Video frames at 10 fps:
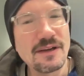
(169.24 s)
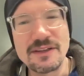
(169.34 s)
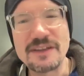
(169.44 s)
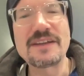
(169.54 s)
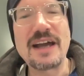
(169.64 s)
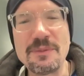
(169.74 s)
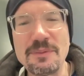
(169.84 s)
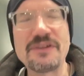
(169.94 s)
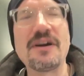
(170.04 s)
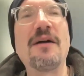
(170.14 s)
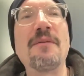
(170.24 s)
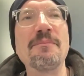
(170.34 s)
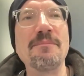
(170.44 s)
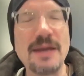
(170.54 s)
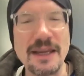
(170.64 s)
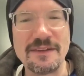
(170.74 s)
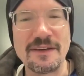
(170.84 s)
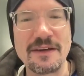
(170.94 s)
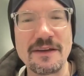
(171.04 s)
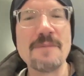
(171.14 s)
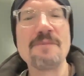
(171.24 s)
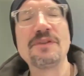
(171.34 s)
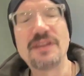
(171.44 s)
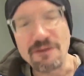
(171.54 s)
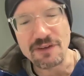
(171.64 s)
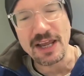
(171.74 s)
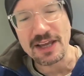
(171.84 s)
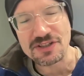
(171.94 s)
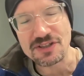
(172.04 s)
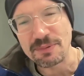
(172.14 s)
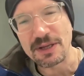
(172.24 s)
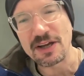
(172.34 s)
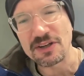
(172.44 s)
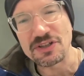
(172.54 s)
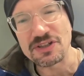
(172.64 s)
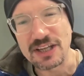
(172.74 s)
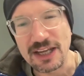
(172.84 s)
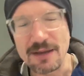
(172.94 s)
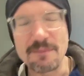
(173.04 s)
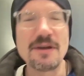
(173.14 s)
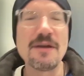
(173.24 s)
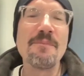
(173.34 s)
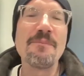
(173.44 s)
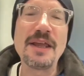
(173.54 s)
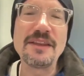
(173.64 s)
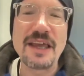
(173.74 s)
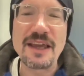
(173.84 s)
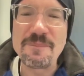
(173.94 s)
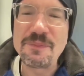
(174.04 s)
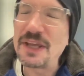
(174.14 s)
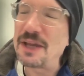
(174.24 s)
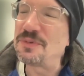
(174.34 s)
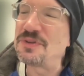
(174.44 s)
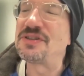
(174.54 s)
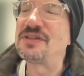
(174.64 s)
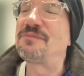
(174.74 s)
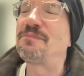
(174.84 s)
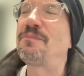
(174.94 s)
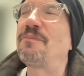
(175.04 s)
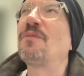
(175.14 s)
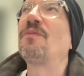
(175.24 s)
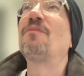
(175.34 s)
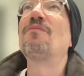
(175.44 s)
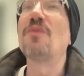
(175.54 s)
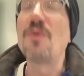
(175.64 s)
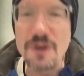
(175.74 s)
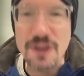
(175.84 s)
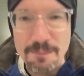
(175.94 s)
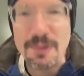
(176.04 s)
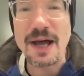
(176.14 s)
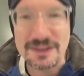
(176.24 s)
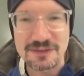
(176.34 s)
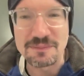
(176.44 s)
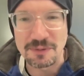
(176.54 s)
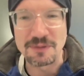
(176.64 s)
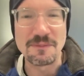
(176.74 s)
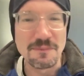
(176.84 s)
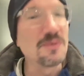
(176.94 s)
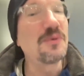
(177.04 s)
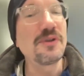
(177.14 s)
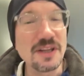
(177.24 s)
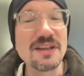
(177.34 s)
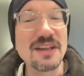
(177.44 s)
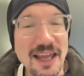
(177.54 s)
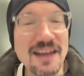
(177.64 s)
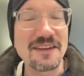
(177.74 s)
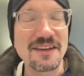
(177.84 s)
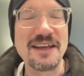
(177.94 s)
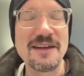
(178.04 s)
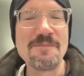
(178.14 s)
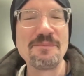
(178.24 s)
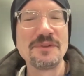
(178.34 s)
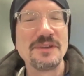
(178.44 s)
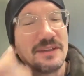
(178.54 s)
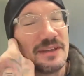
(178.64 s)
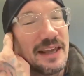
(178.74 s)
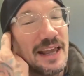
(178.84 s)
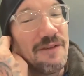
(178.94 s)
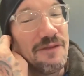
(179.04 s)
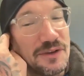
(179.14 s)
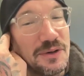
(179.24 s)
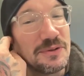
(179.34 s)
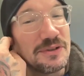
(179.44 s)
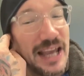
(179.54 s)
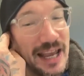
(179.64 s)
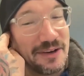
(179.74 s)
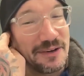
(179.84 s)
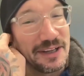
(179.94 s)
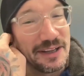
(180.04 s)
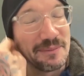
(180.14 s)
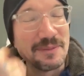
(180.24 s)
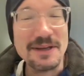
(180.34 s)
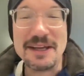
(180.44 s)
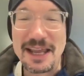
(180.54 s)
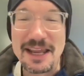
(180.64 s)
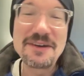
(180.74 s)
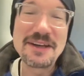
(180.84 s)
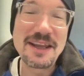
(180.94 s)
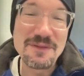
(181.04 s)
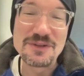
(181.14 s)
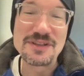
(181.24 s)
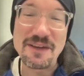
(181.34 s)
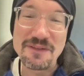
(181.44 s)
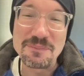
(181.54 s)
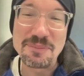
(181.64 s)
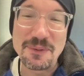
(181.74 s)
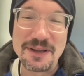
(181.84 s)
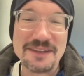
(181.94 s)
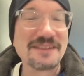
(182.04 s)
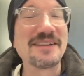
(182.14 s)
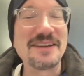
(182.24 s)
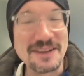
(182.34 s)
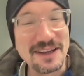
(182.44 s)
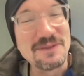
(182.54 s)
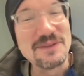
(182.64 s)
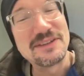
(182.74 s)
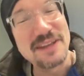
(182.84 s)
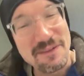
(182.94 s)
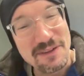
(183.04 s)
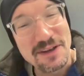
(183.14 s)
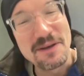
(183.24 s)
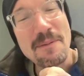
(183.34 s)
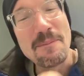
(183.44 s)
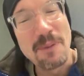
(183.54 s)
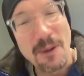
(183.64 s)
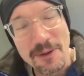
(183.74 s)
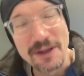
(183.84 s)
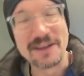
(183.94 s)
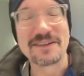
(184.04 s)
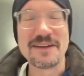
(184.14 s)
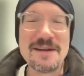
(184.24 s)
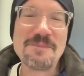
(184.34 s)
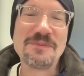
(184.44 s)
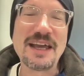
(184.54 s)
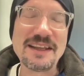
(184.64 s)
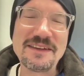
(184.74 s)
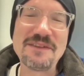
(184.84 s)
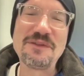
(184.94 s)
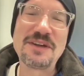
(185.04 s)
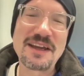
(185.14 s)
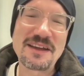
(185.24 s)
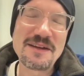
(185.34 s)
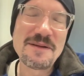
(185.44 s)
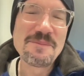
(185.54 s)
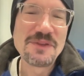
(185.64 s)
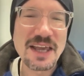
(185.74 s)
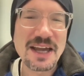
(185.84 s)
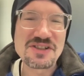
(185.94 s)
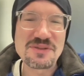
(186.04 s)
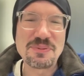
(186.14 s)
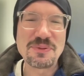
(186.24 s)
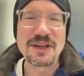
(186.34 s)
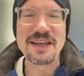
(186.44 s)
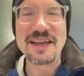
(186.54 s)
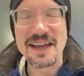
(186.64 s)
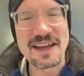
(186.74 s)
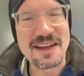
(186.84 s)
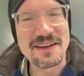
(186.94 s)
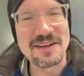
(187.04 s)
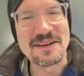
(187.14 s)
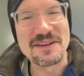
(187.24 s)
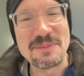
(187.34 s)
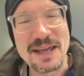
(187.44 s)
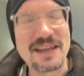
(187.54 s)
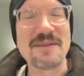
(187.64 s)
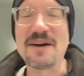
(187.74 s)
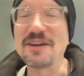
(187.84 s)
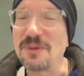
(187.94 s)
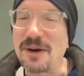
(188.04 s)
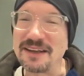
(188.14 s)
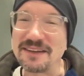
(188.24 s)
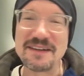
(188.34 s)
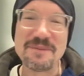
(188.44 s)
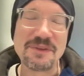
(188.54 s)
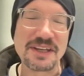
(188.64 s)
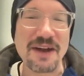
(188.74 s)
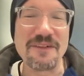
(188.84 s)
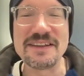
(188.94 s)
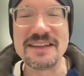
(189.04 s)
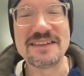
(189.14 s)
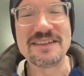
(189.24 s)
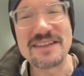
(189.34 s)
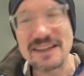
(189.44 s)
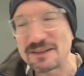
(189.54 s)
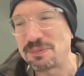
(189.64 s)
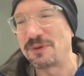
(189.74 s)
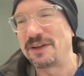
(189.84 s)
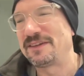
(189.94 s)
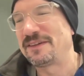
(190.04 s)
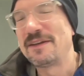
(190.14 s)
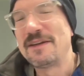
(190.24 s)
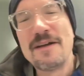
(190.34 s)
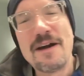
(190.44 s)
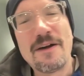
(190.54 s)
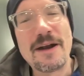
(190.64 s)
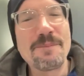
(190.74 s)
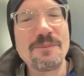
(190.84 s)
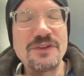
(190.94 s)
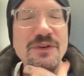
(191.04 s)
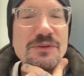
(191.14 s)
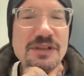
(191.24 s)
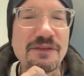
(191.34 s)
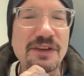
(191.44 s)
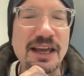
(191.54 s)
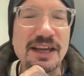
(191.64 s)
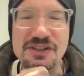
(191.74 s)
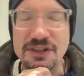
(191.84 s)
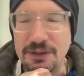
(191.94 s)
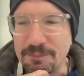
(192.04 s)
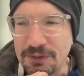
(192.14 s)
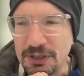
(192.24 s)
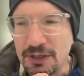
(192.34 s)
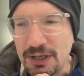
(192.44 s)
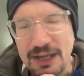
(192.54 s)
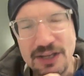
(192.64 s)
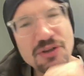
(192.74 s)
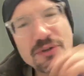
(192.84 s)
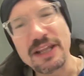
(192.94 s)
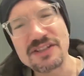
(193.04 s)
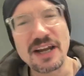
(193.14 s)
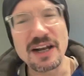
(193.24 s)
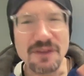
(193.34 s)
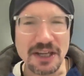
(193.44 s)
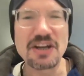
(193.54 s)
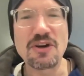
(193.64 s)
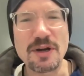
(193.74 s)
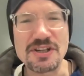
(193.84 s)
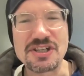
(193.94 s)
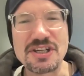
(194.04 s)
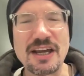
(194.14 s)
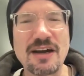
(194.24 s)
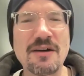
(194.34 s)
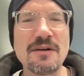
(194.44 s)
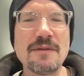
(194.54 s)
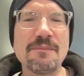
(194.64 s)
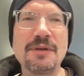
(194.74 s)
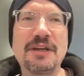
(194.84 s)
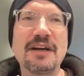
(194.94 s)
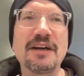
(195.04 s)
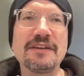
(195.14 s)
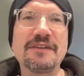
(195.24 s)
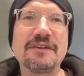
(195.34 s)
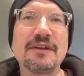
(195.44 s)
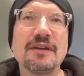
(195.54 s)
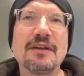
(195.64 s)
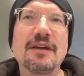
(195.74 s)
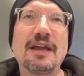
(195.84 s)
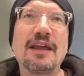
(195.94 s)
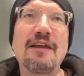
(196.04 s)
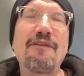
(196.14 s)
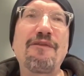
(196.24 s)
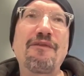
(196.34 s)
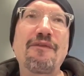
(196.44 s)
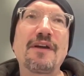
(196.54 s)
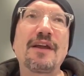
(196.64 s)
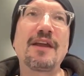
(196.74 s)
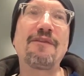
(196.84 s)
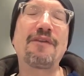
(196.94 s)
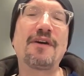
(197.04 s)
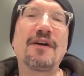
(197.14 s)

This guy was amazing. Devin Hester being on your team meant that it was more than possible, more than likely, if you don't tackle him, he's going to give you 7 points. He's going to give you 7 points. That's if you kick the extra point and you make it. Otherwise, guaranteed 6 points. All right. So Devin Hester, and so that's kind of like in question now because if if